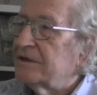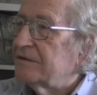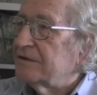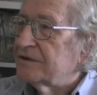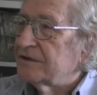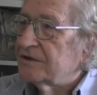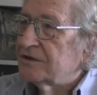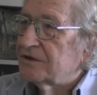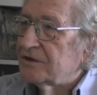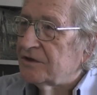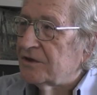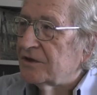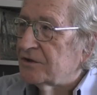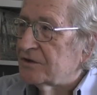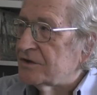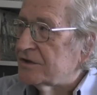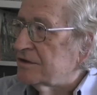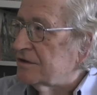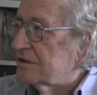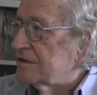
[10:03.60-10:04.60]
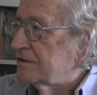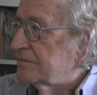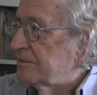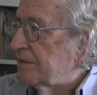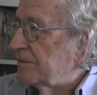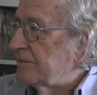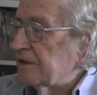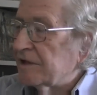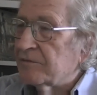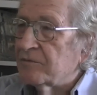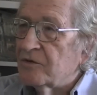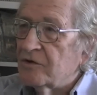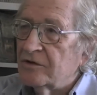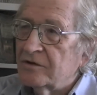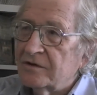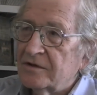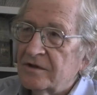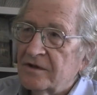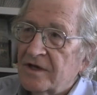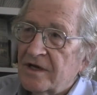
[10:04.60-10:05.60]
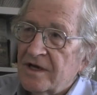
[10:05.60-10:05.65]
was close to the public mood.